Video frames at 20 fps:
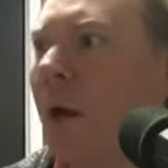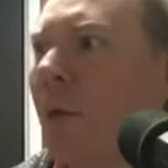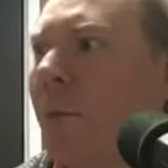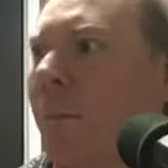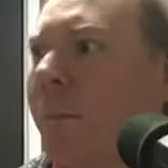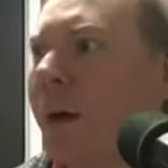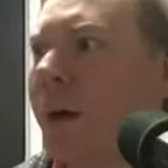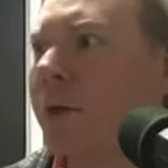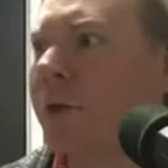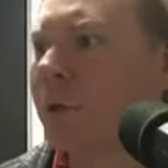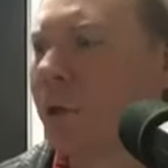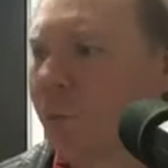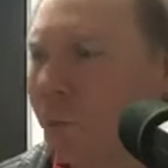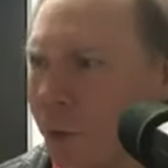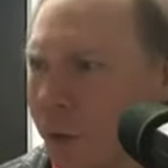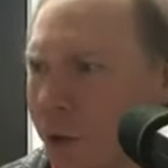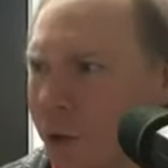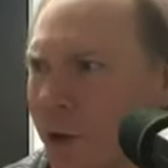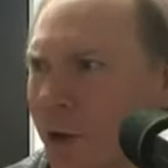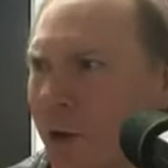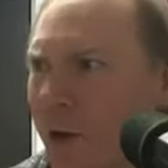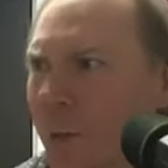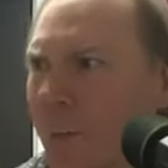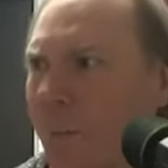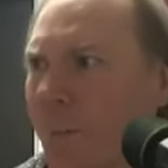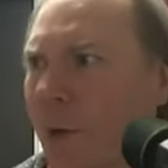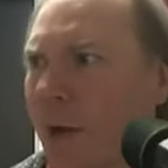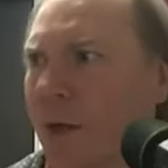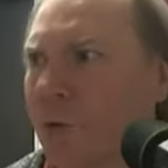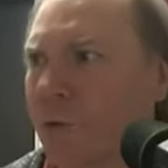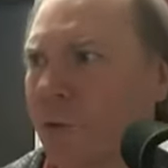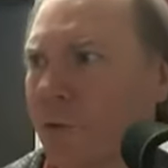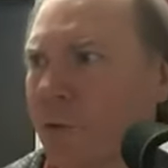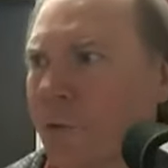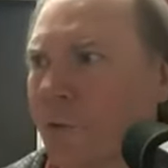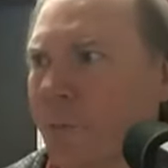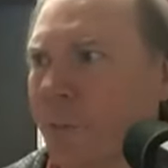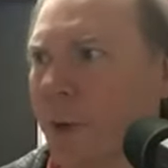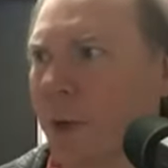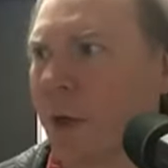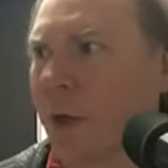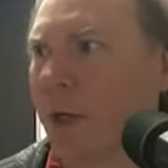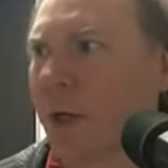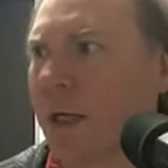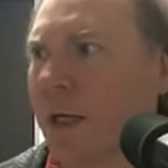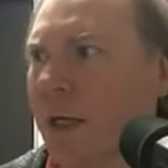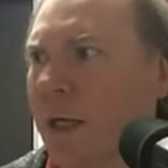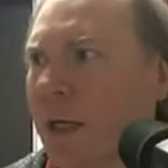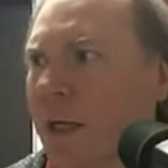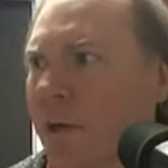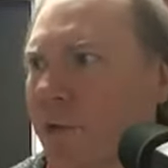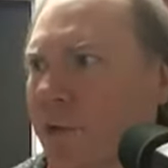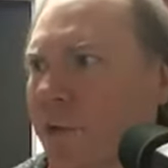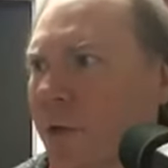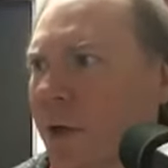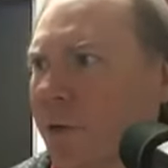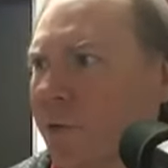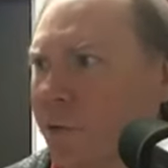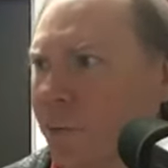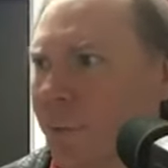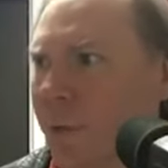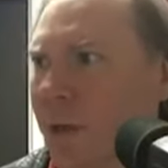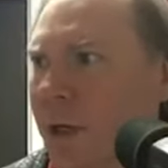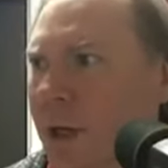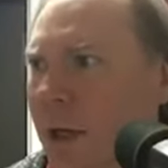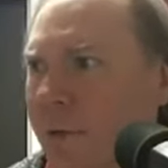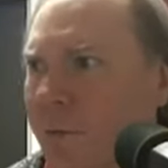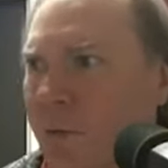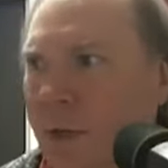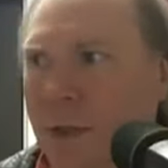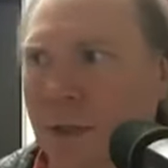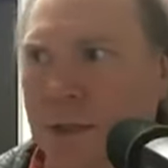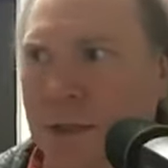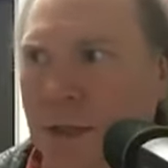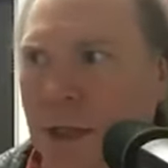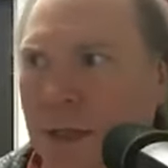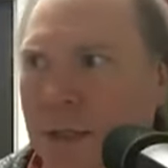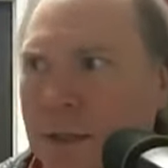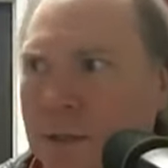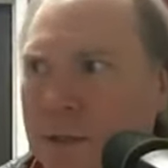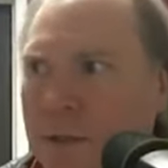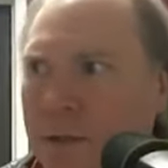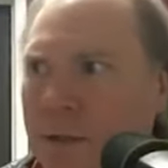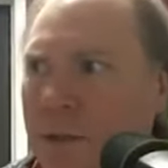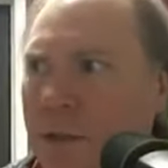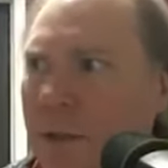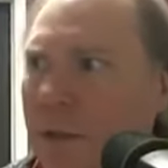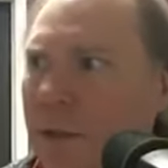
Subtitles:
But what are your impressions of Malarkey as someone covering the Titans?